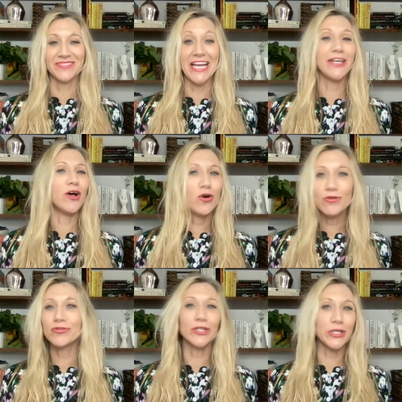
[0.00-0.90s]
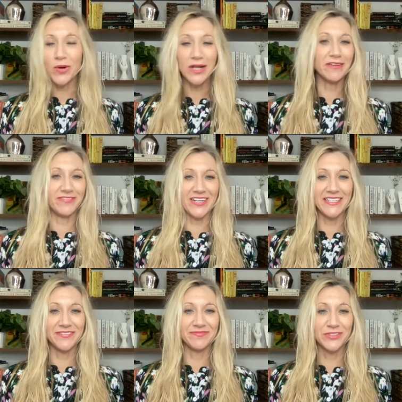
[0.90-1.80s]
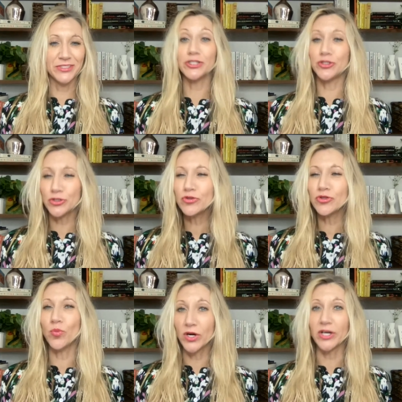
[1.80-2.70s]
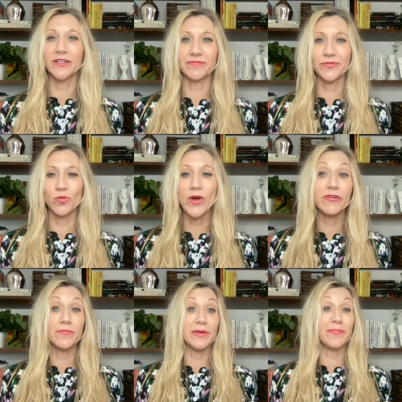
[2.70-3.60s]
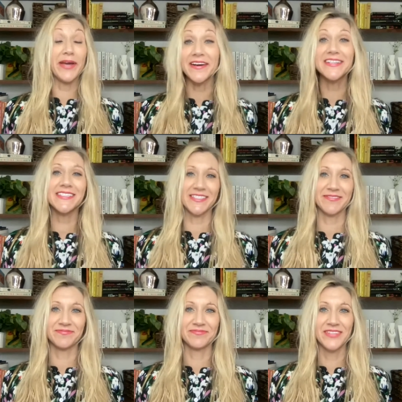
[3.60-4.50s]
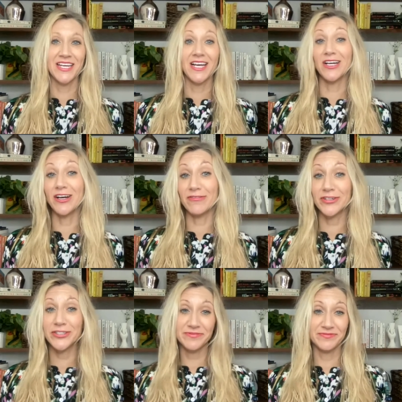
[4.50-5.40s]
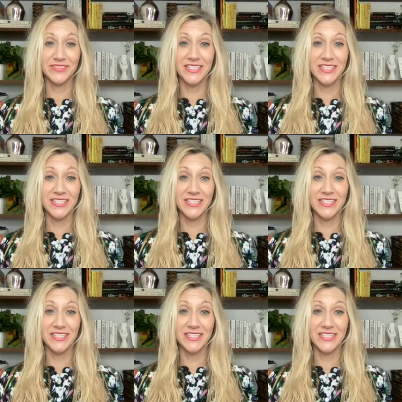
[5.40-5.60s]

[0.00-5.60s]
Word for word: and overly qualified to do the work, whether it be parent, govern,